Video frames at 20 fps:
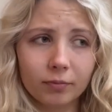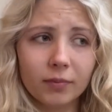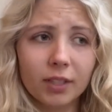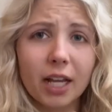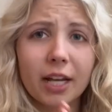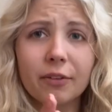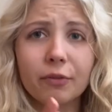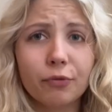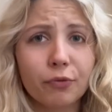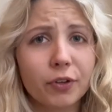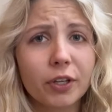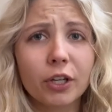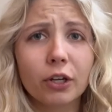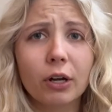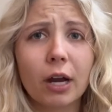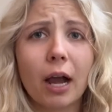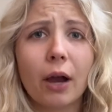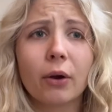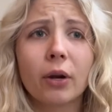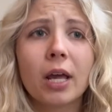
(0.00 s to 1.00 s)
and figure
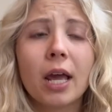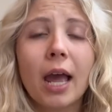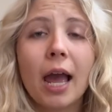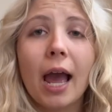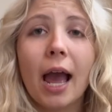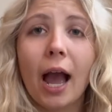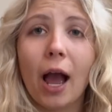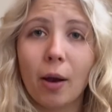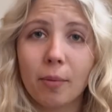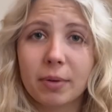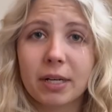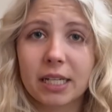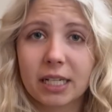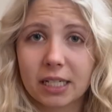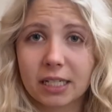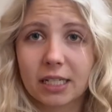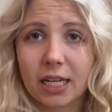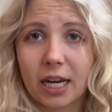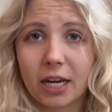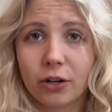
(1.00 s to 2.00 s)
out how many
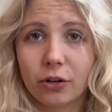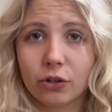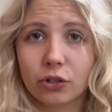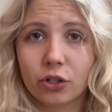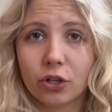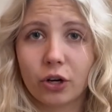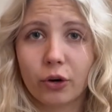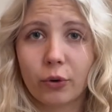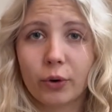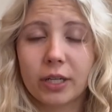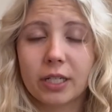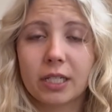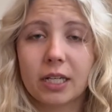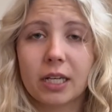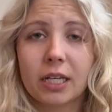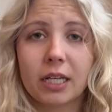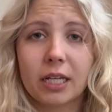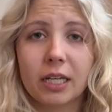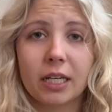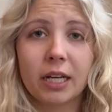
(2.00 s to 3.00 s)
containers you're going to
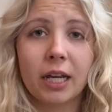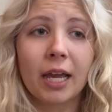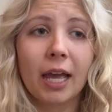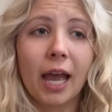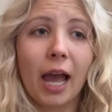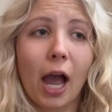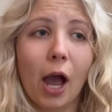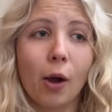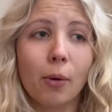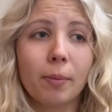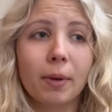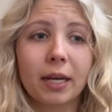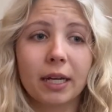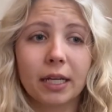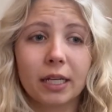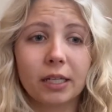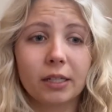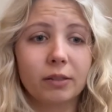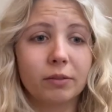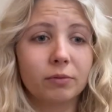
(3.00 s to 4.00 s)
need, how
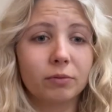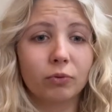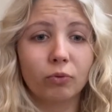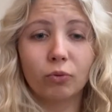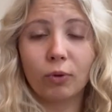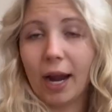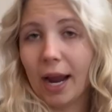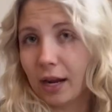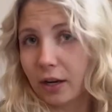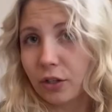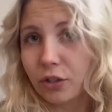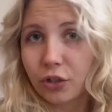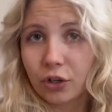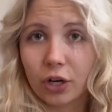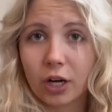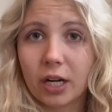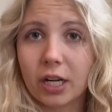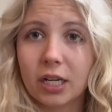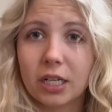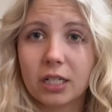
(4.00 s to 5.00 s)
many racks you're
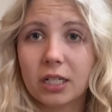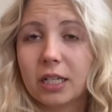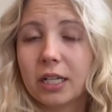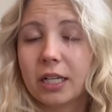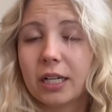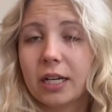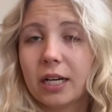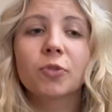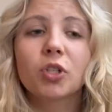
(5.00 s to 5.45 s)
gonna need.